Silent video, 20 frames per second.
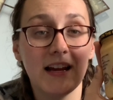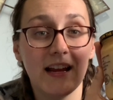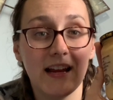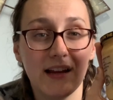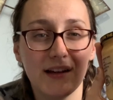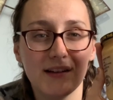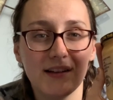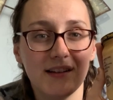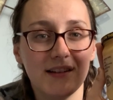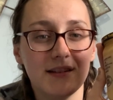
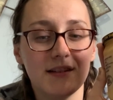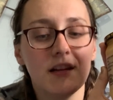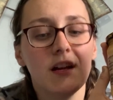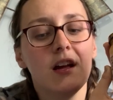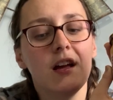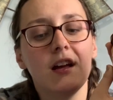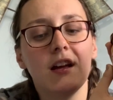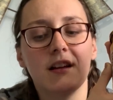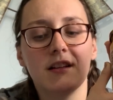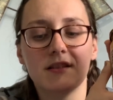and
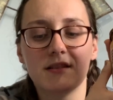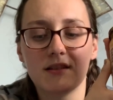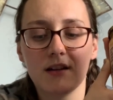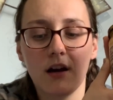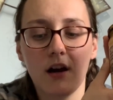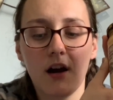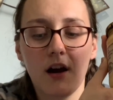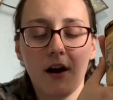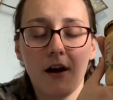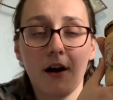it's
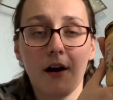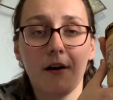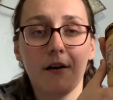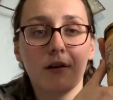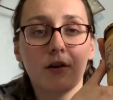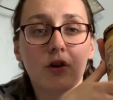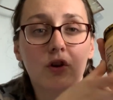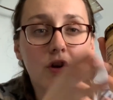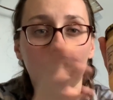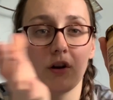
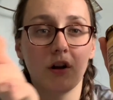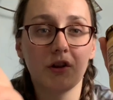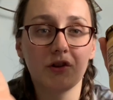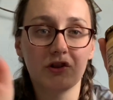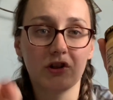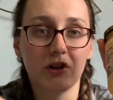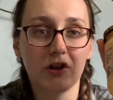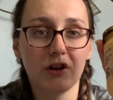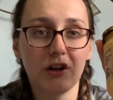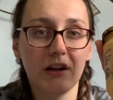a good
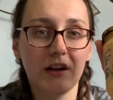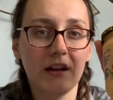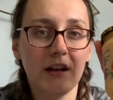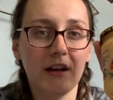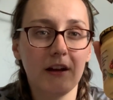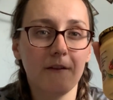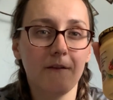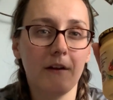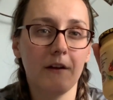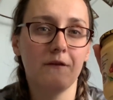
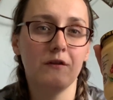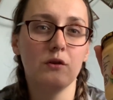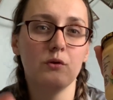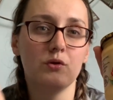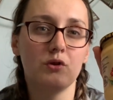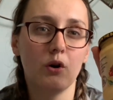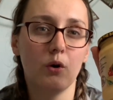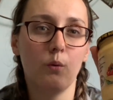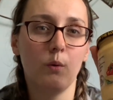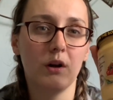alternative if you
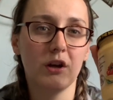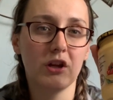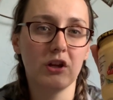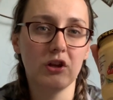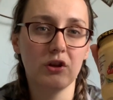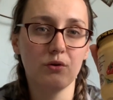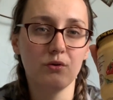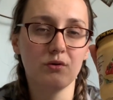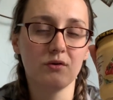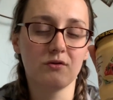don't want to
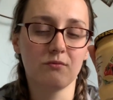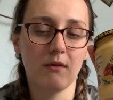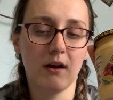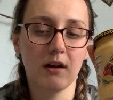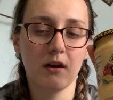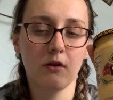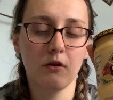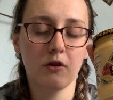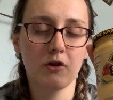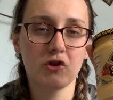use
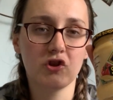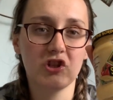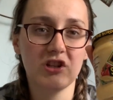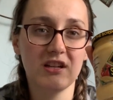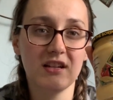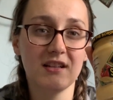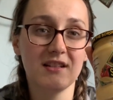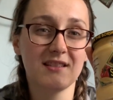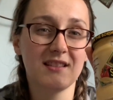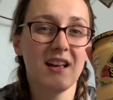regular
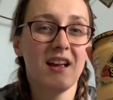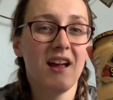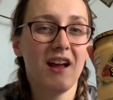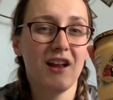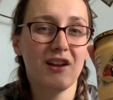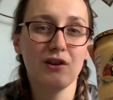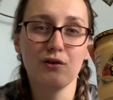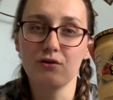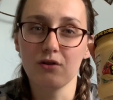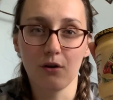cheese
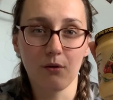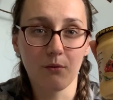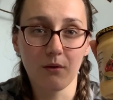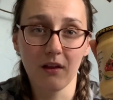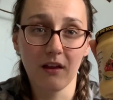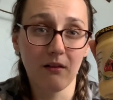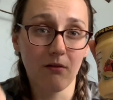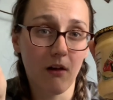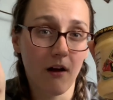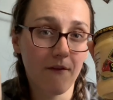and you don't
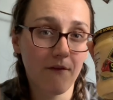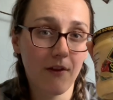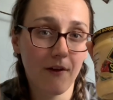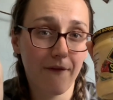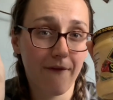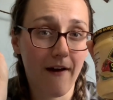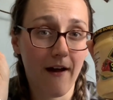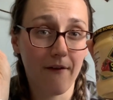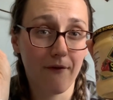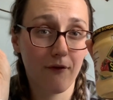really love the
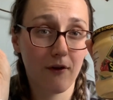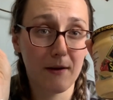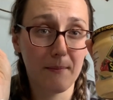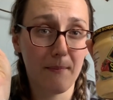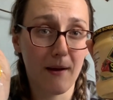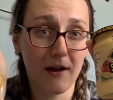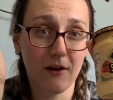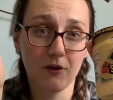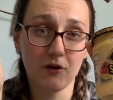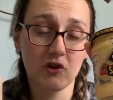fat-free
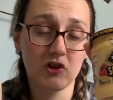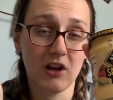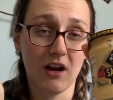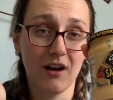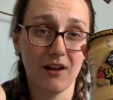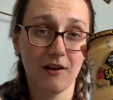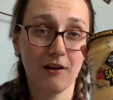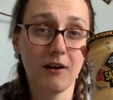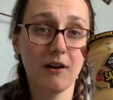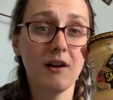mild
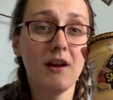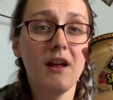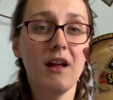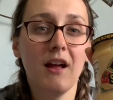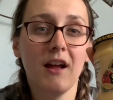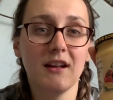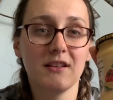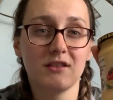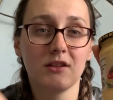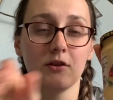cheddar.
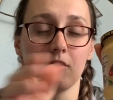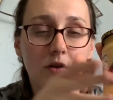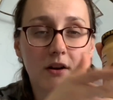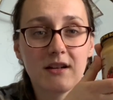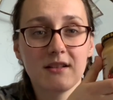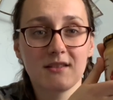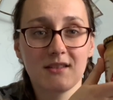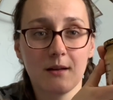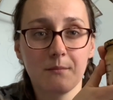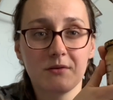It's a
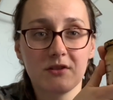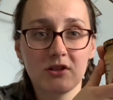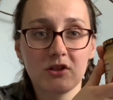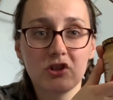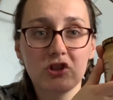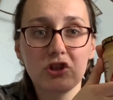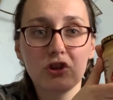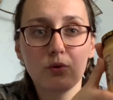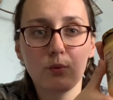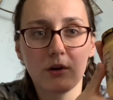great
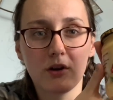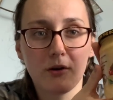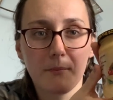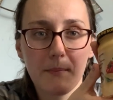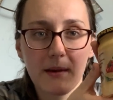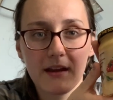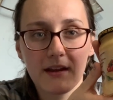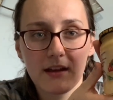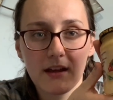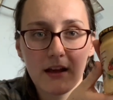substitute when you're
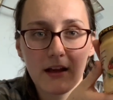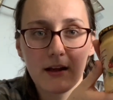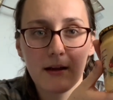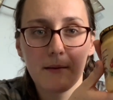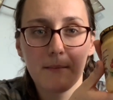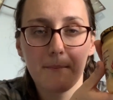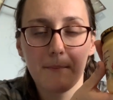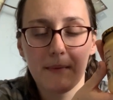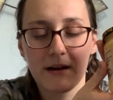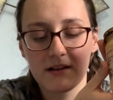making
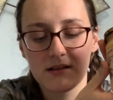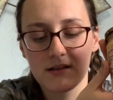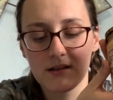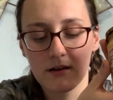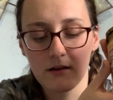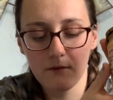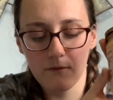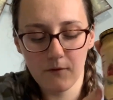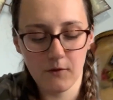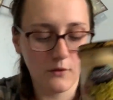
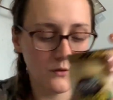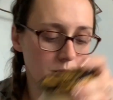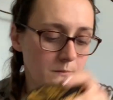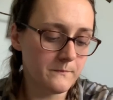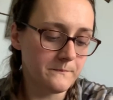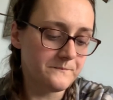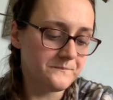Mexican food.